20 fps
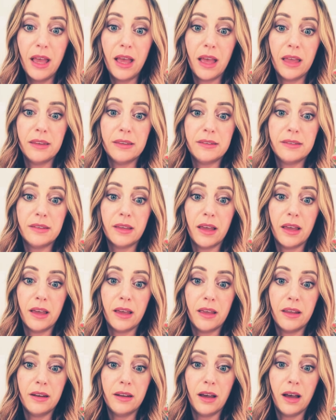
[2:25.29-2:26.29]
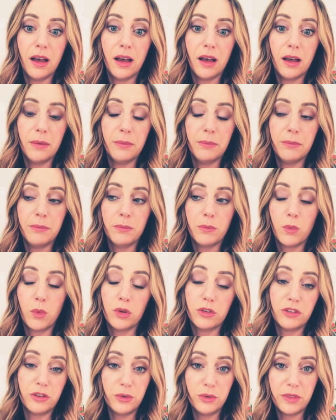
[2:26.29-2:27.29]
and said, um, well,
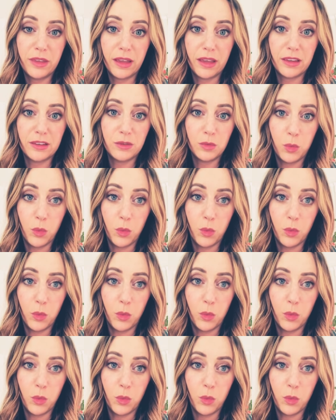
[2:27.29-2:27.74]
two things.